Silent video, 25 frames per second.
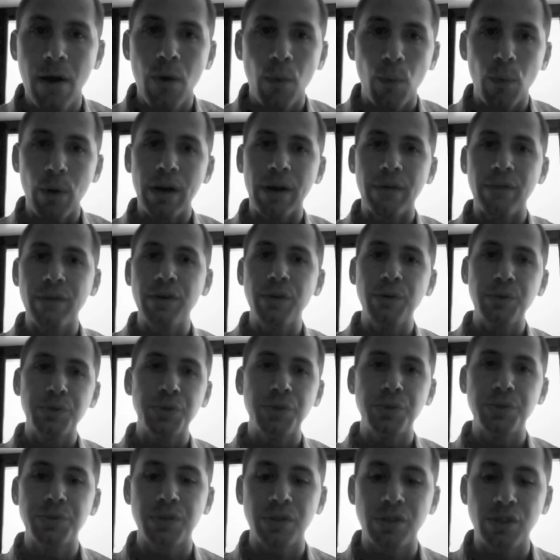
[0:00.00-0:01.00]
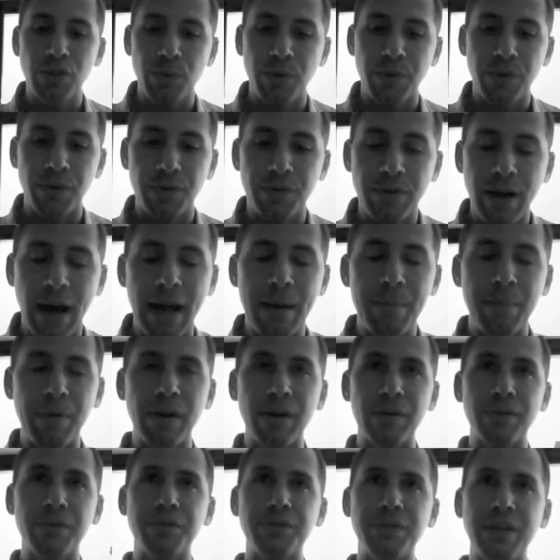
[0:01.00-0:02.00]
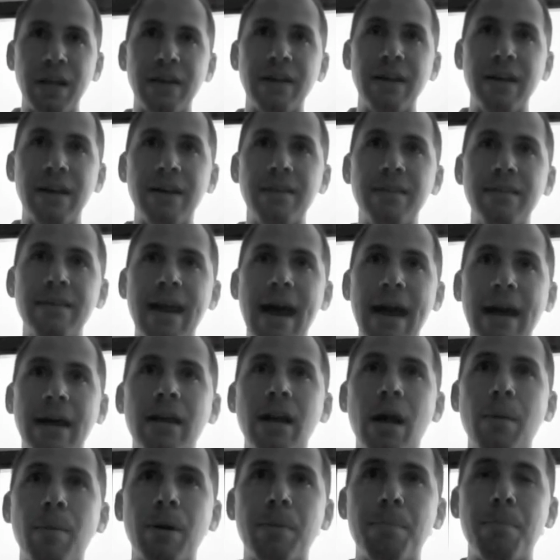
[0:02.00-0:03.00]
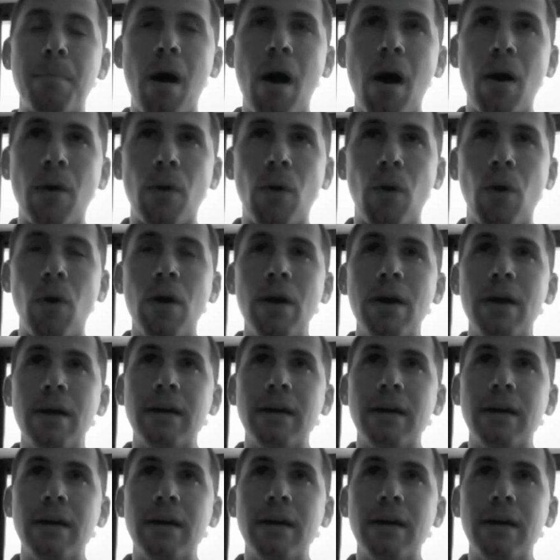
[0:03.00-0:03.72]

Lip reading: Whatever you choose to do with your time. But understand, the economic model,